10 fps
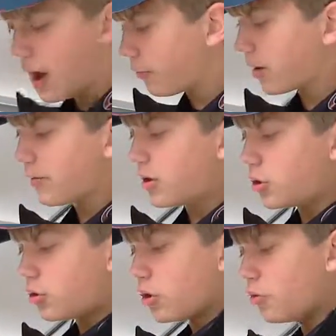I recommend
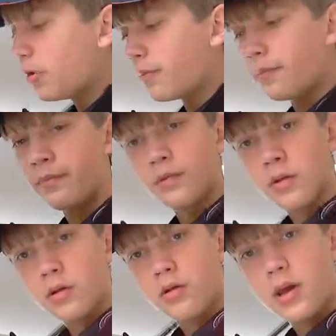you tube
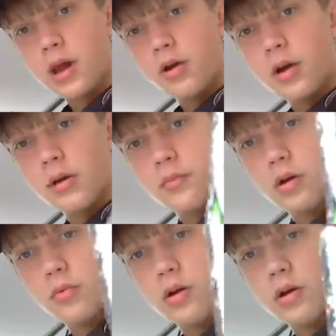the area up
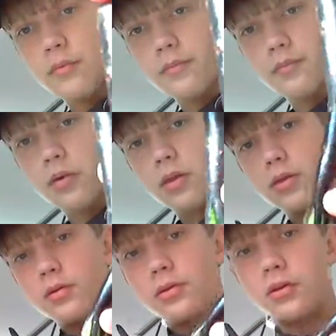really well
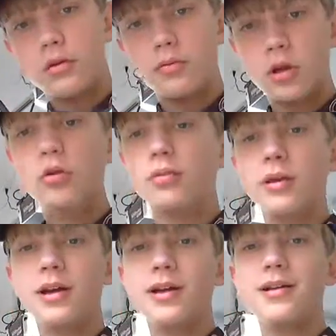with
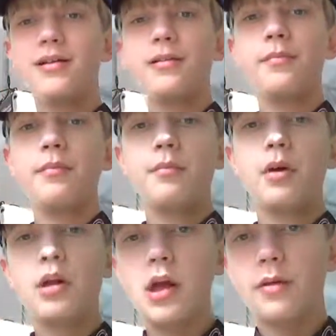tubes.
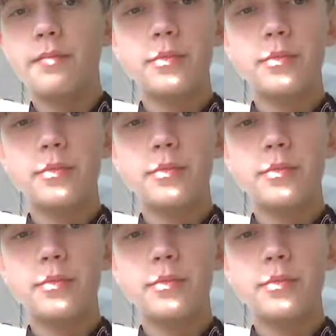But yeah,